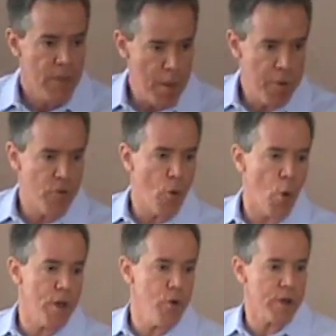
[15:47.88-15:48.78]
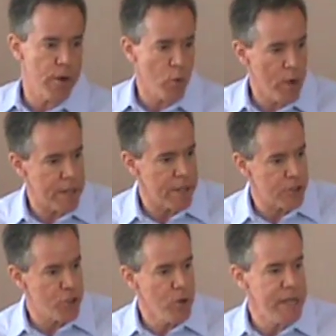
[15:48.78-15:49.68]
that before you can
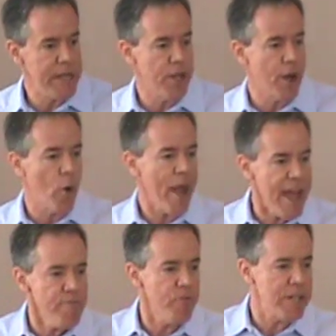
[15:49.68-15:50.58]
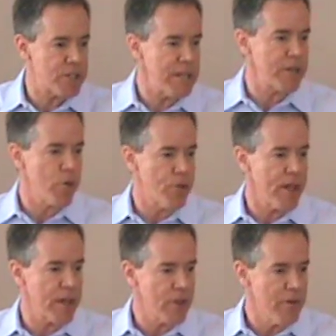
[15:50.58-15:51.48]
witness, you need to know every single
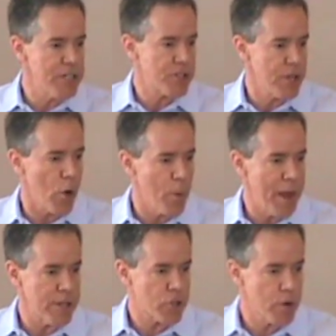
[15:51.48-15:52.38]
thing there is to know about